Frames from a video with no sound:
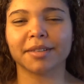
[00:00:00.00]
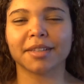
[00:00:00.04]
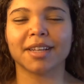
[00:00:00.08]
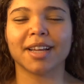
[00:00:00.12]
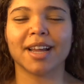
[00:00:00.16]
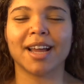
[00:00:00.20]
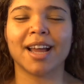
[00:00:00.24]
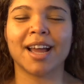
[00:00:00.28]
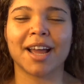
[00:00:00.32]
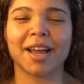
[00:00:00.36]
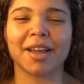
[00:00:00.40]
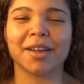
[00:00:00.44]

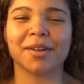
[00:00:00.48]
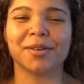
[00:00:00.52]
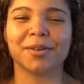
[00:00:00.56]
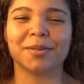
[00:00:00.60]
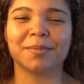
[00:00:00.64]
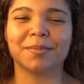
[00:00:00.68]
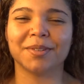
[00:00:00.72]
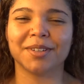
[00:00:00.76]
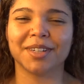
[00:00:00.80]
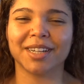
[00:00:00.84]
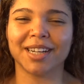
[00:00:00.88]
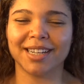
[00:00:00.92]
I
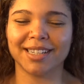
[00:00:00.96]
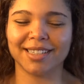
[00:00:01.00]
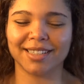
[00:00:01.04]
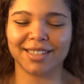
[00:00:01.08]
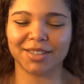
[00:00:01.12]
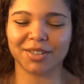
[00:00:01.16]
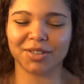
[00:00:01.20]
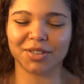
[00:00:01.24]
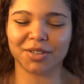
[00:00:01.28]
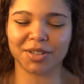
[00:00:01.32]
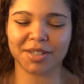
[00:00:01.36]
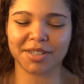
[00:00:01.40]
hope you guys
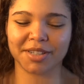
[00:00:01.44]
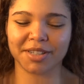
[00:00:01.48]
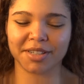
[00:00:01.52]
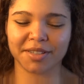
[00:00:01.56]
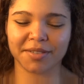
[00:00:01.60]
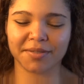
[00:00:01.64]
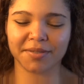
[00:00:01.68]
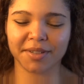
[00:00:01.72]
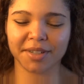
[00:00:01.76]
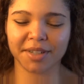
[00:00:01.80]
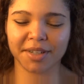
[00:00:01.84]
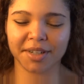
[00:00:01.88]
enjoy
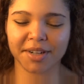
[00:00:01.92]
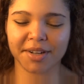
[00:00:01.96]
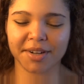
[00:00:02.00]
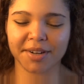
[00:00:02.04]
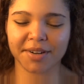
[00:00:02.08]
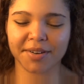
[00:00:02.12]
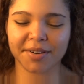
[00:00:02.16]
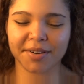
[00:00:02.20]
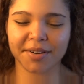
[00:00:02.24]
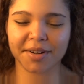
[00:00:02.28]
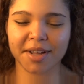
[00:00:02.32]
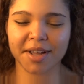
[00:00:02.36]
this
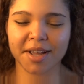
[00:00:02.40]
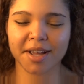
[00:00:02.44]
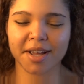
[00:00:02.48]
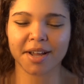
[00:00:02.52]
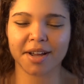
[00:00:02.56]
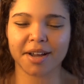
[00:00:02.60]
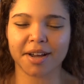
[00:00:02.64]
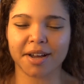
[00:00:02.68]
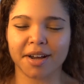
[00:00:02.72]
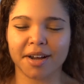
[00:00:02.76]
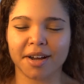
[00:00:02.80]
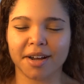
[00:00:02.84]
video.
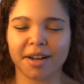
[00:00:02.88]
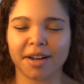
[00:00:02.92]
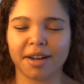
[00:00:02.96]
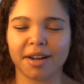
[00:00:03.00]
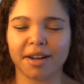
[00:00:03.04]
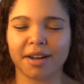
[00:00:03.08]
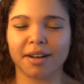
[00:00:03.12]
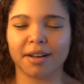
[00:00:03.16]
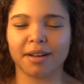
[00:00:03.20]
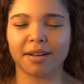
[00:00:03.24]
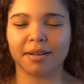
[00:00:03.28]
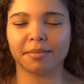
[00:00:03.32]

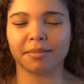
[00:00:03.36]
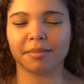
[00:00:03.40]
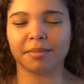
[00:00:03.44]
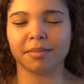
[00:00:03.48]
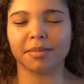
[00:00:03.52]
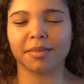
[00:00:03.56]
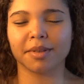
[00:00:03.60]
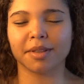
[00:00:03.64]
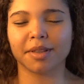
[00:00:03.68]
There's